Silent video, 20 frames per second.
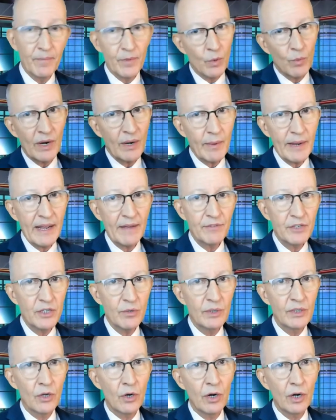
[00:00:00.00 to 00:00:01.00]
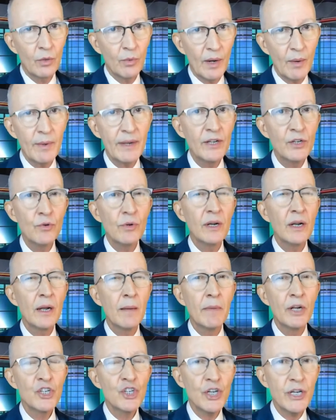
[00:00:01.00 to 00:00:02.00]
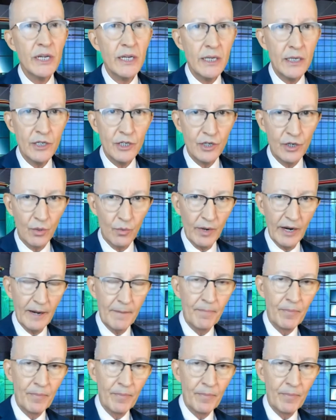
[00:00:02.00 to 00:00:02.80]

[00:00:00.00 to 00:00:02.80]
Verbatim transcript: Why do we have to do it the hard way? We could do it a much easier way.